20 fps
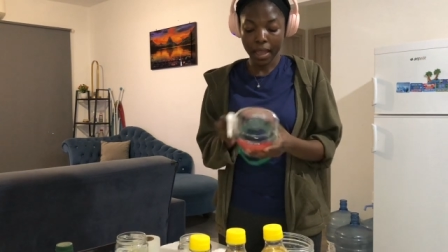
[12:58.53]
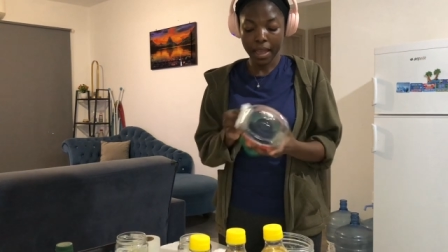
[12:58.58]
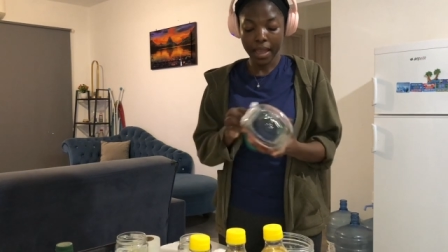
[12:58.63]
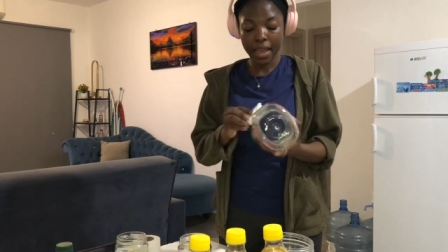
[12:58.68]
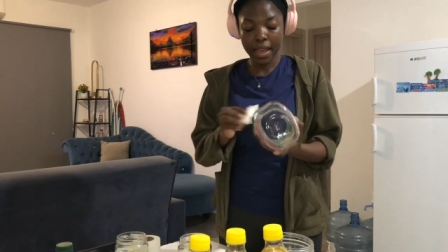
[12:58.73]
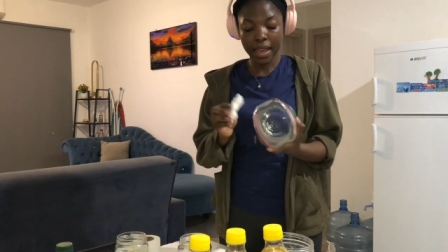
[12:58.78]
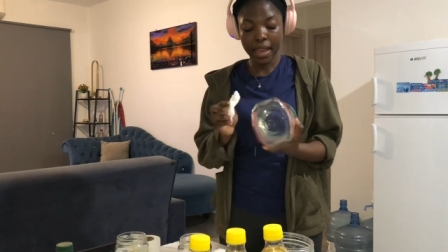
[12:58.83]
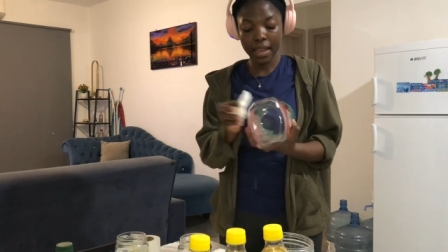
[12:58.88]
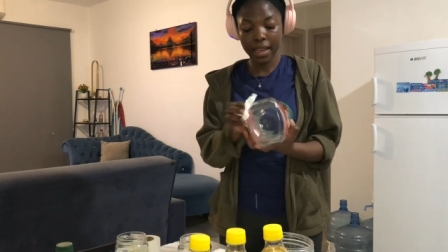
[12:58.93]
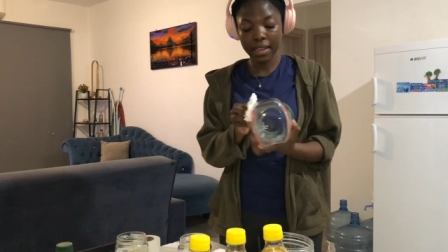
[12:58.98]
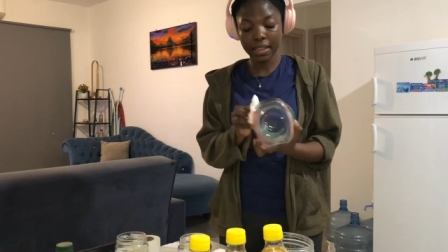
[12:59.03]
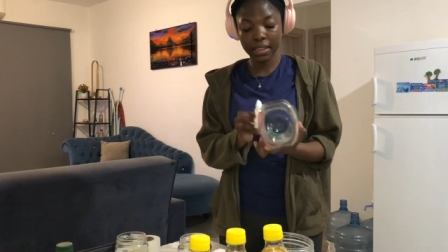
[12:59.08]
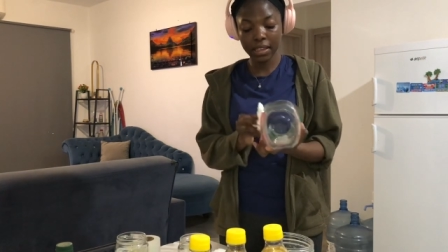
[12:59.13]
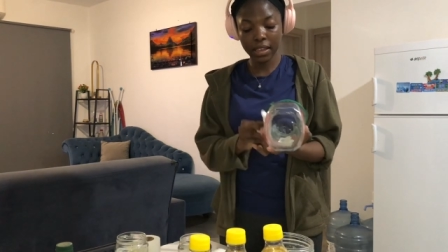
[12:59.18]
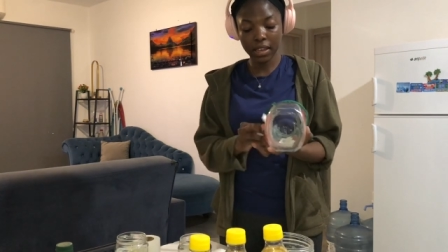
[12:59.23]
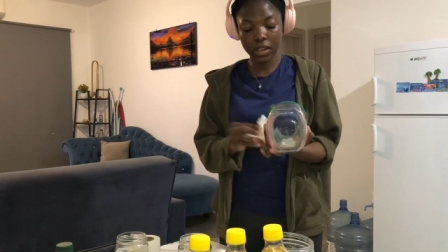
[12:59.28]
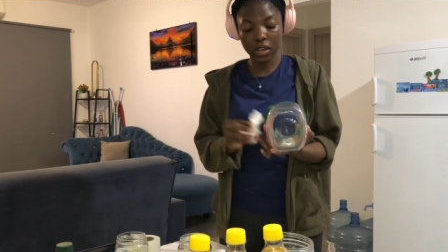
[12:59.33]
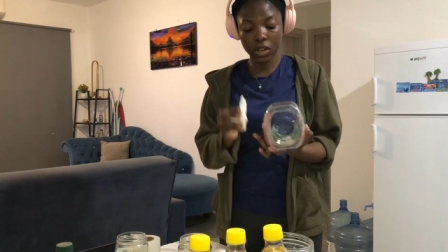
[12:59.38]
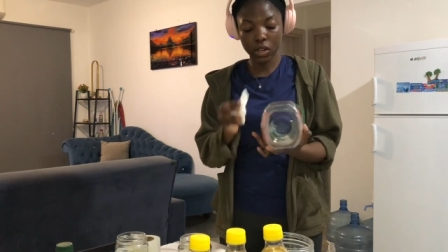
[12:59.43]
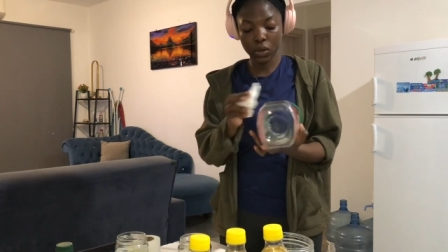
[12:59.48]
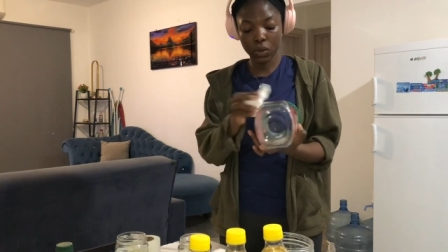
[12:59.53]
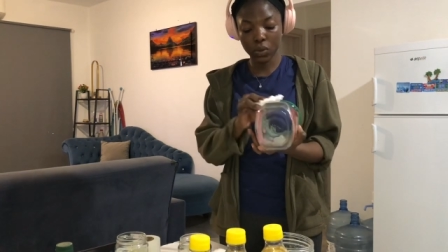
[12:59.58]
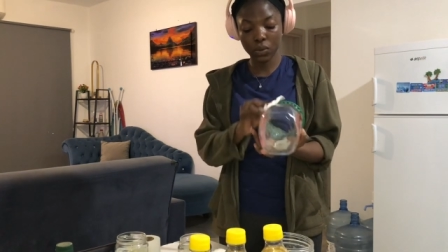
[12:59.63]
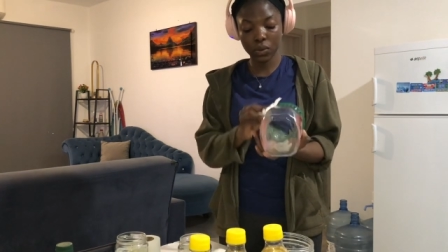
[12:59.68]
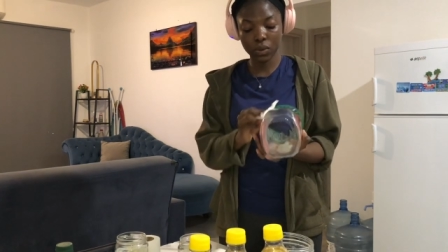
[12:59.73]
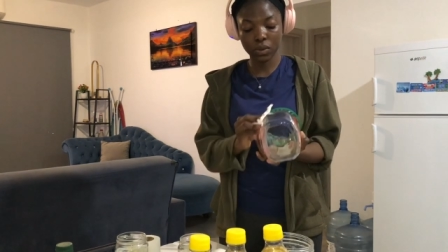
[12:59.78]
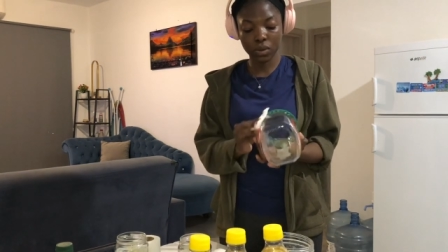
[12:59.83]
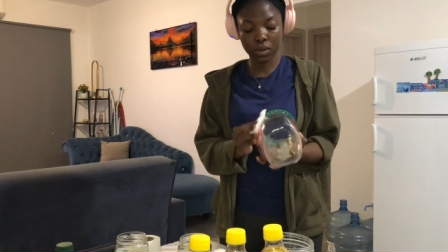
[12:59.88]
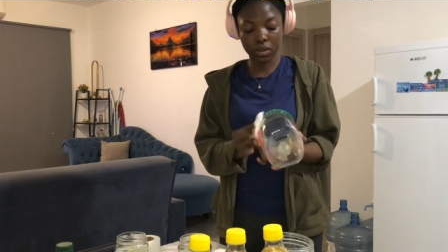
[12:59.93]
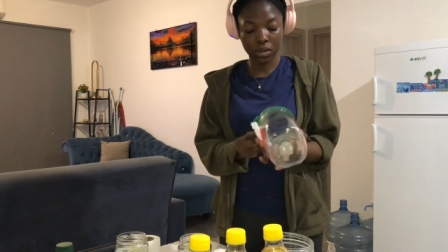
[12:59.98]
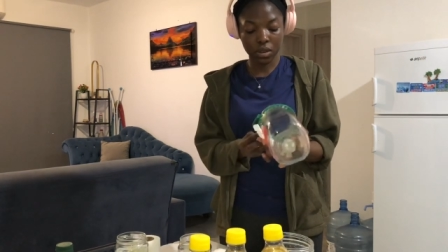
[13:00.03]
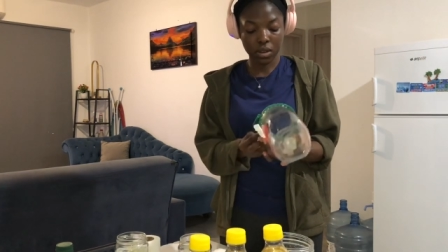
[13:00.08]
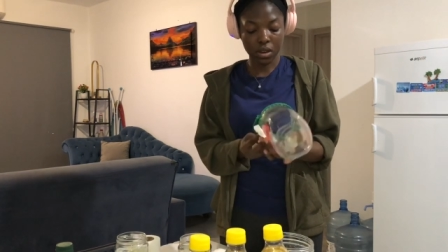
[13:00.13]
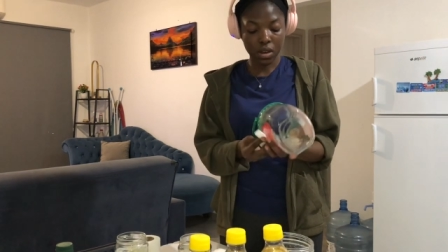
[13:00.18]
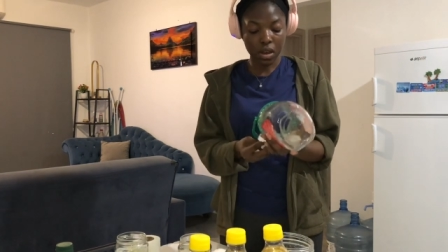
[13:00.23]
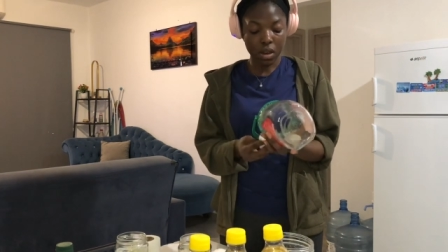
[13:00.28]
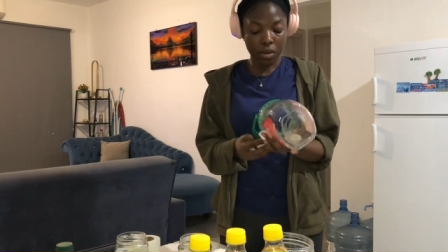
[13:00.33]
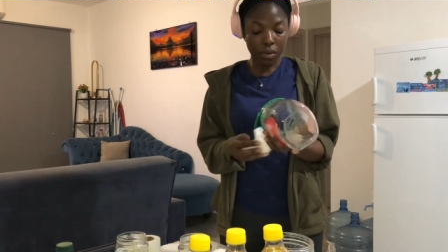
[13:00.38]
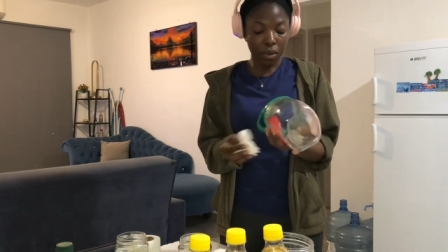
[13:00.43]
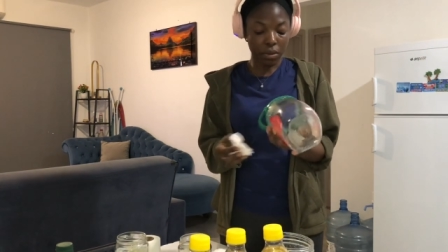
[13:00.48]
Anyhow,
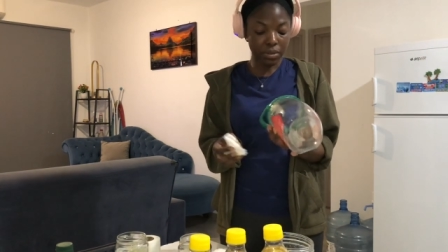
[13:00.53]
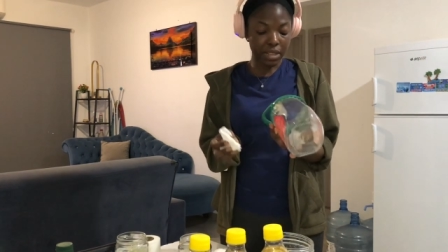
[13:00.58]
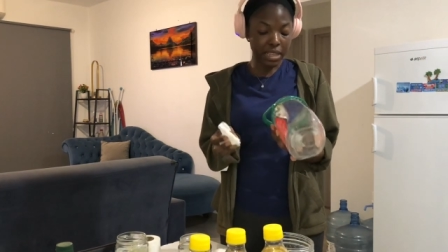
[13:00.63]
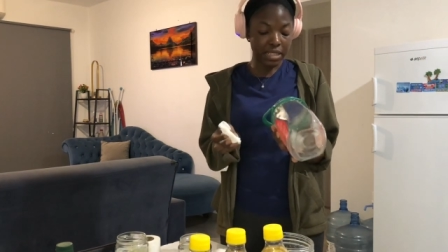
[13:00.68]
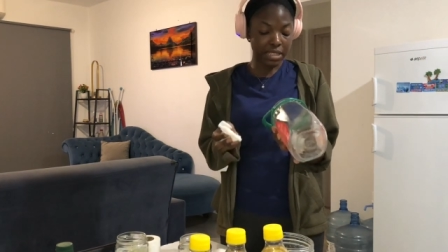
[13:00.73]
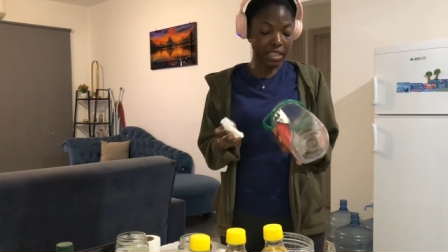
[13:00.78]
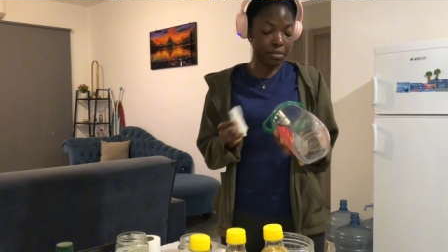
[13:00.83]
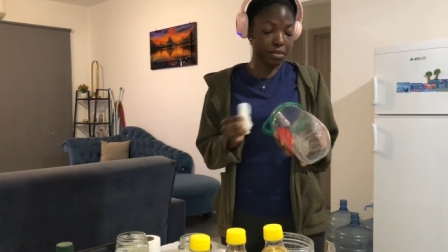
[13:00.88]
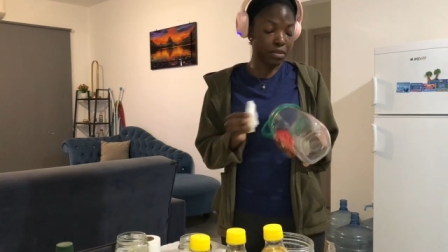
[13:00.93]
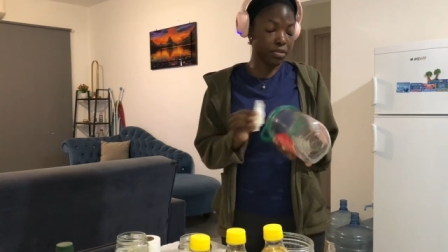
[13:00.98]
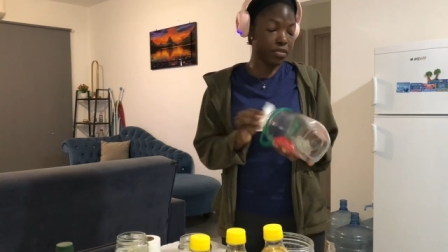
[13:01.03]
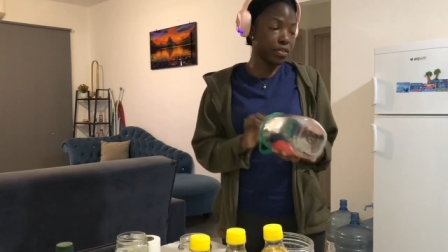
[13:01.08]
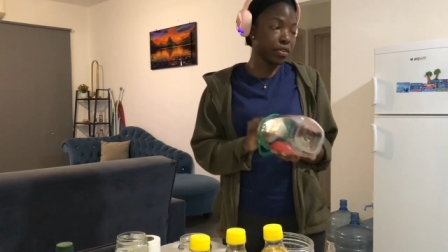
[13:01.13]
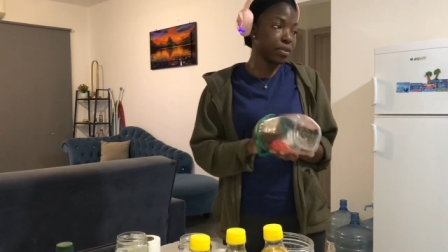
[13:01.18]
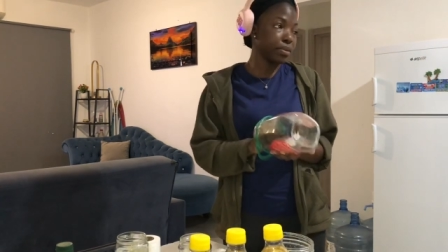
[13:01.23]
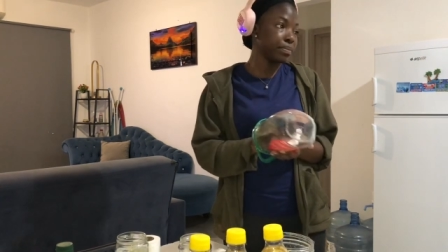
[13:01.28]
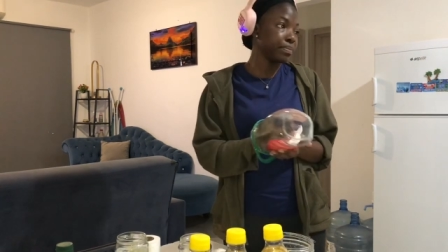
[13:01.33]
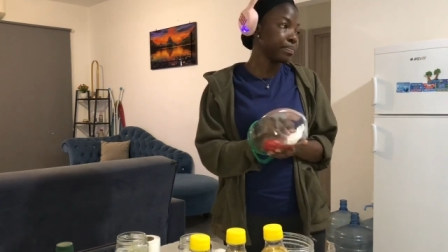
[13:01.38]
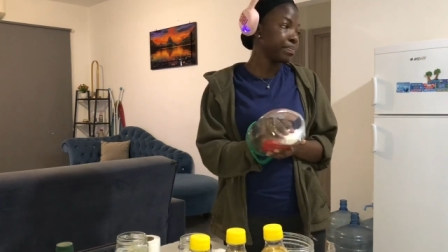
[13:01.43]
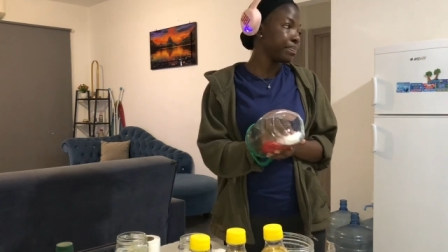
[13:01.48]
what was I saying before?